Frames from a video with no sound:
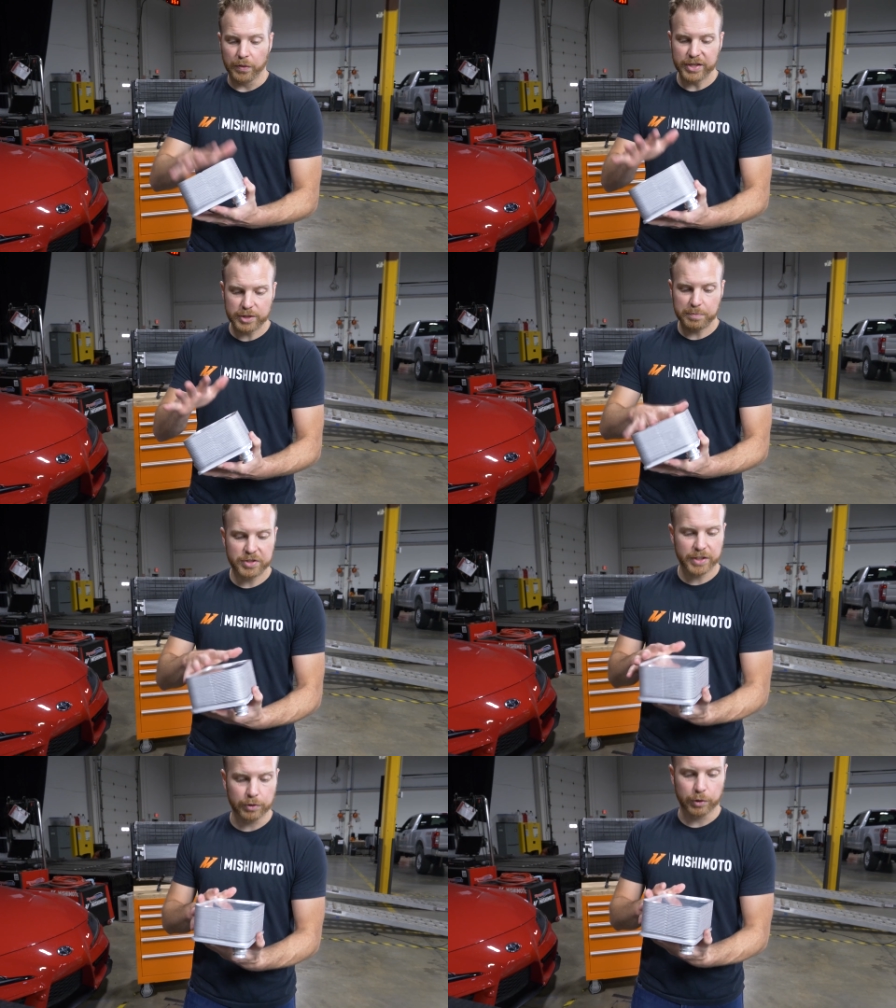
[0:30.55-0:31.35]
This
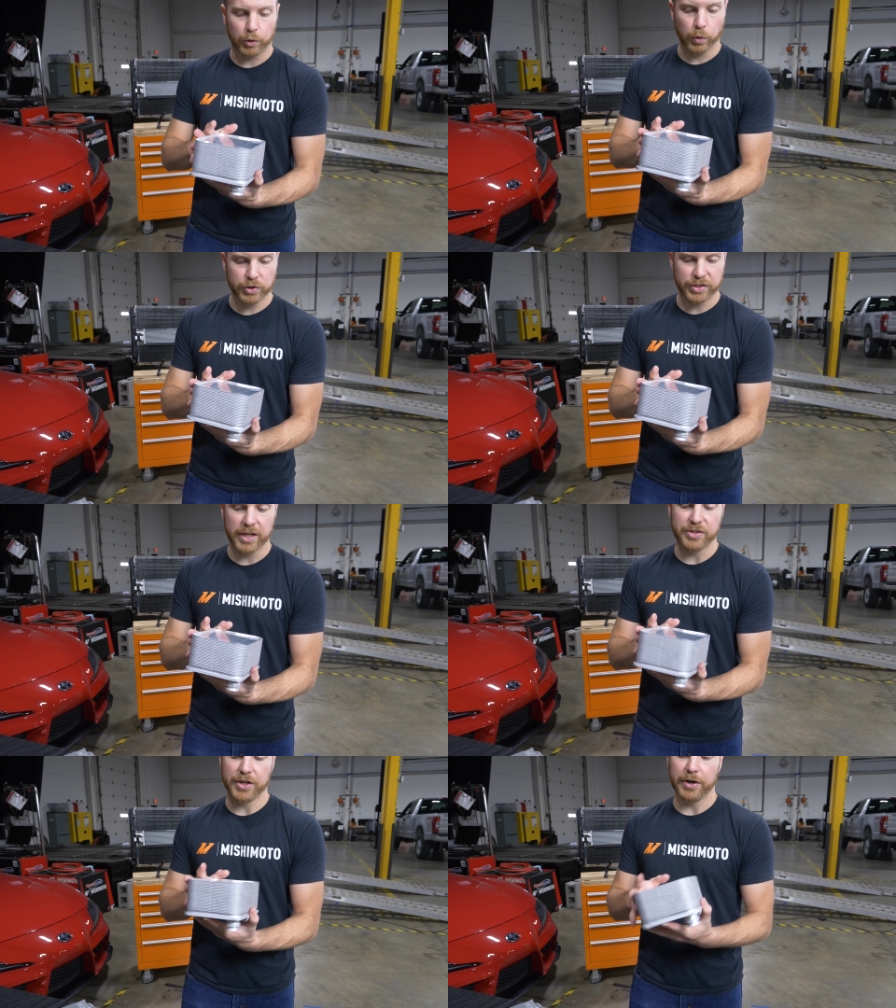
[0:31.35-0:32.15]
particular core
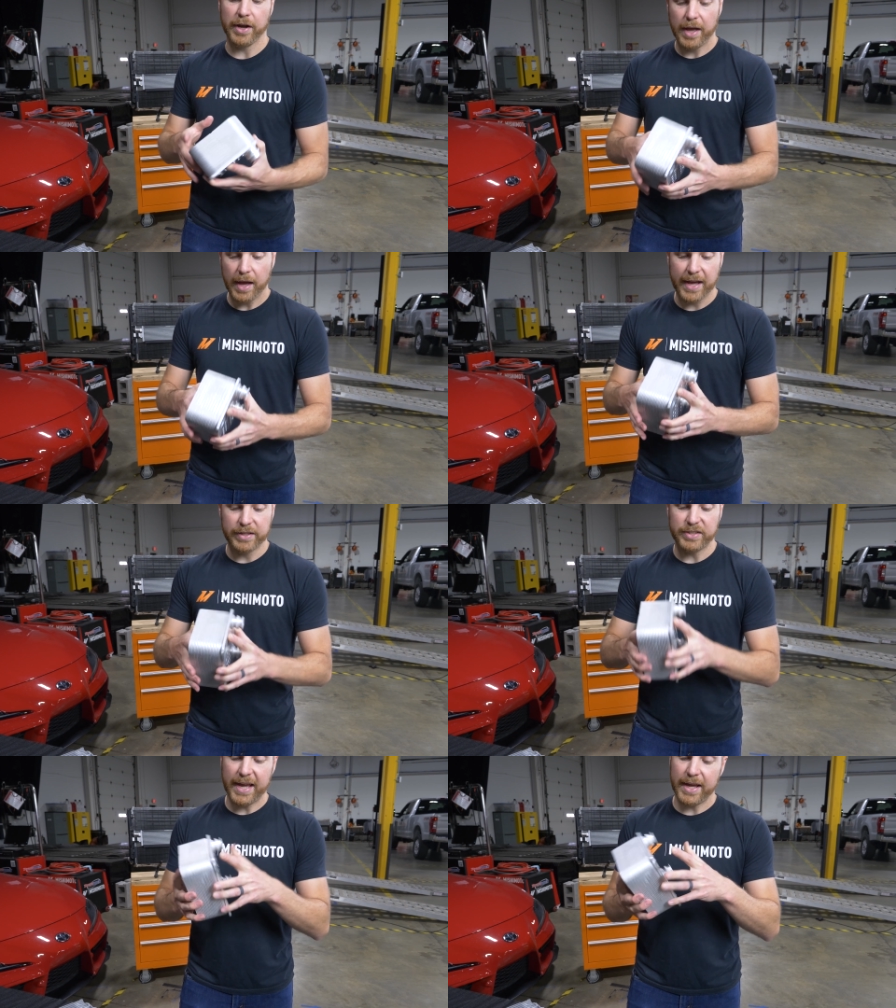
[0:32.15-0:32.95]
size here
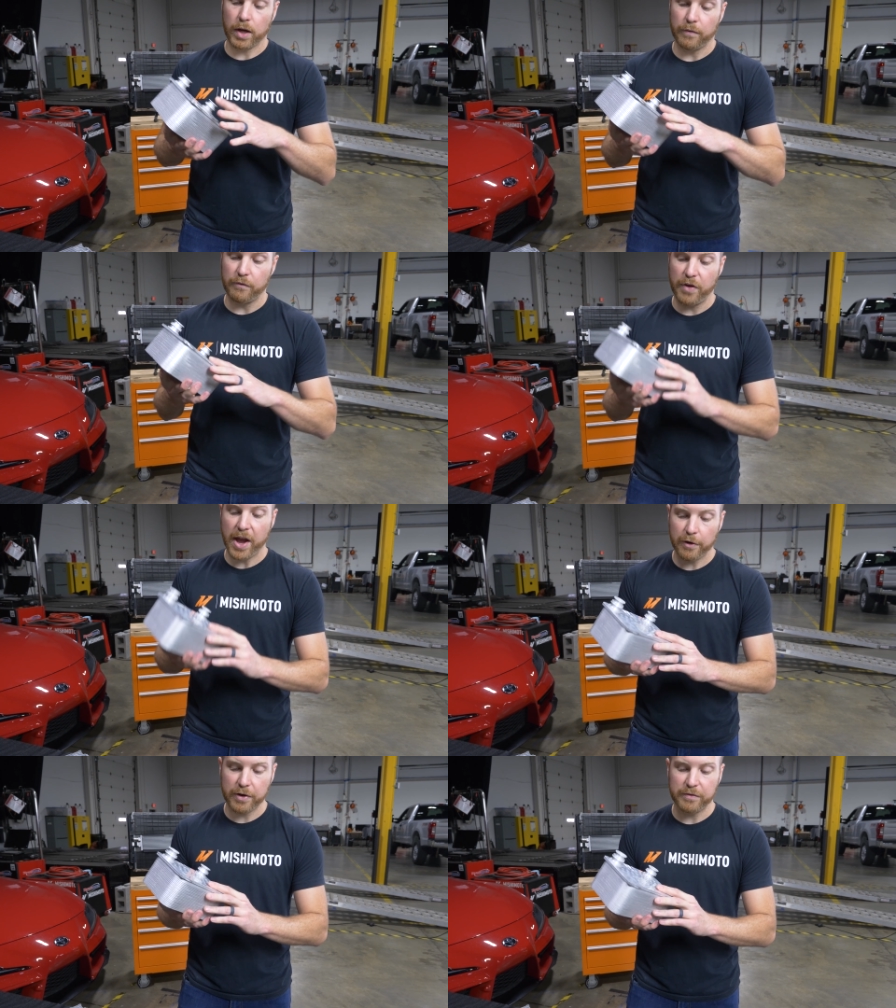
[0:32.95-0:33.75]
has a
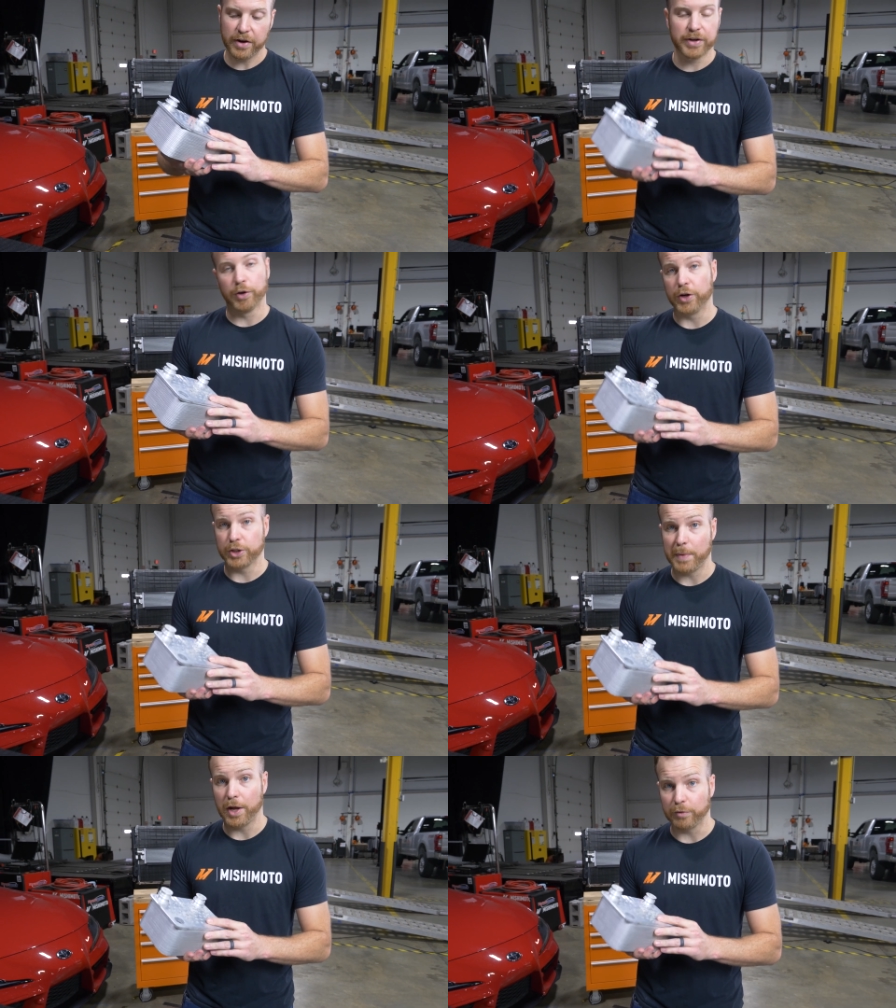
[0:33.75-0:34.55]
very, very
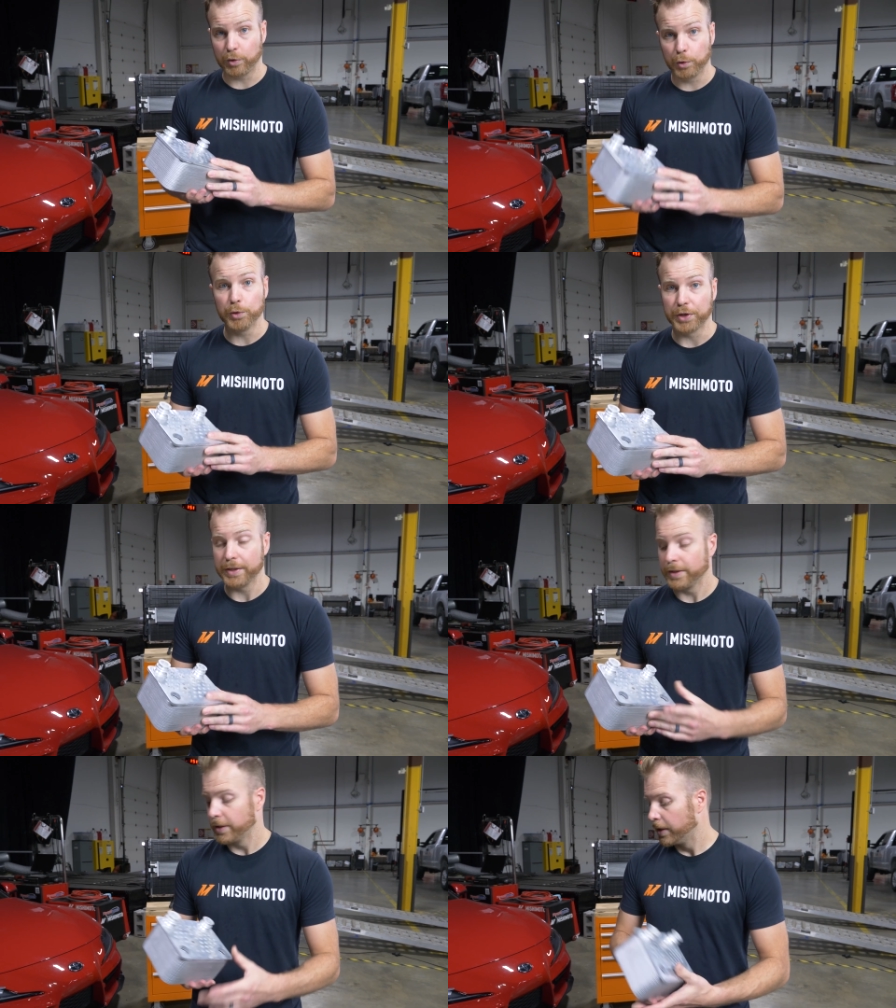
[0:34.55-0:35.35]
large amount of cooling,
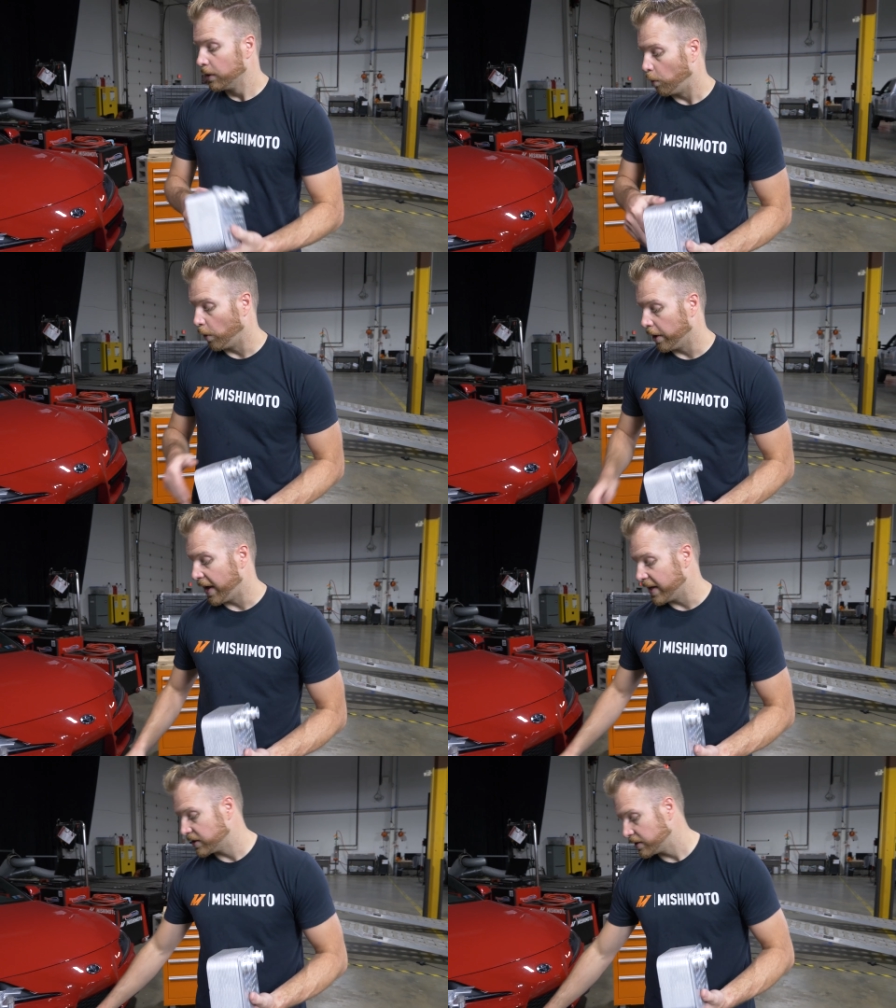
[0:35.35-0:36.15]

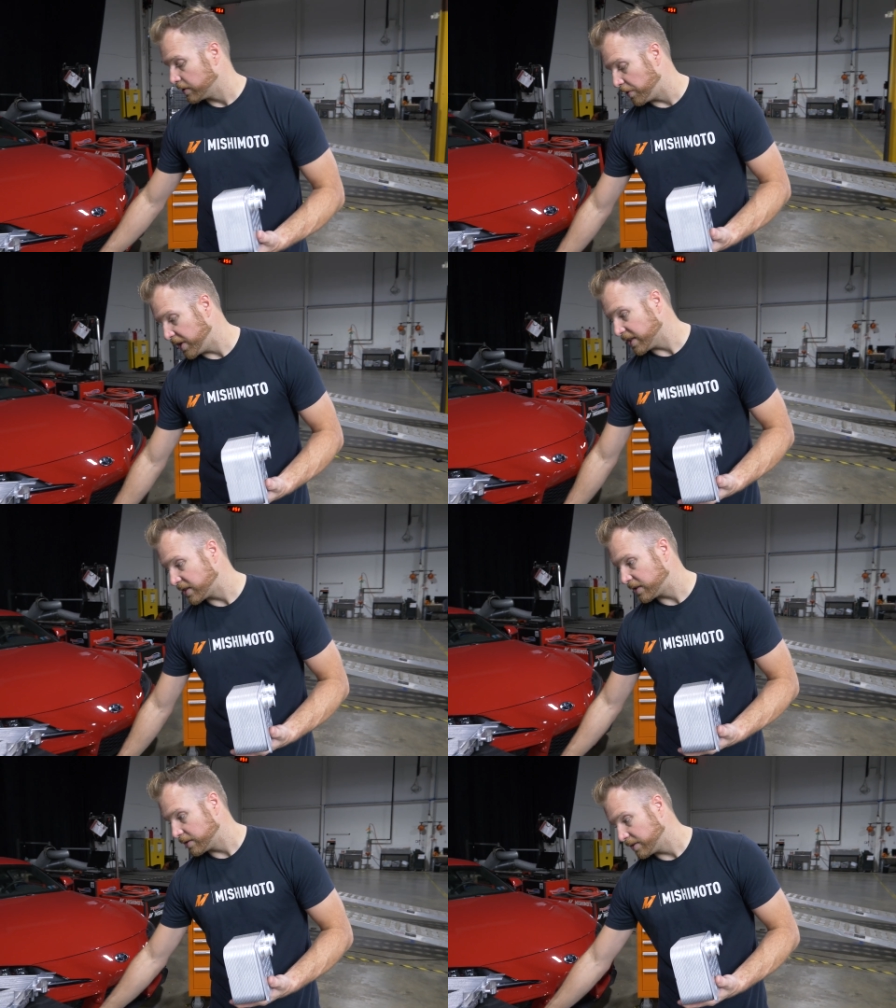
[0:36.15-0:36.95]
whereas this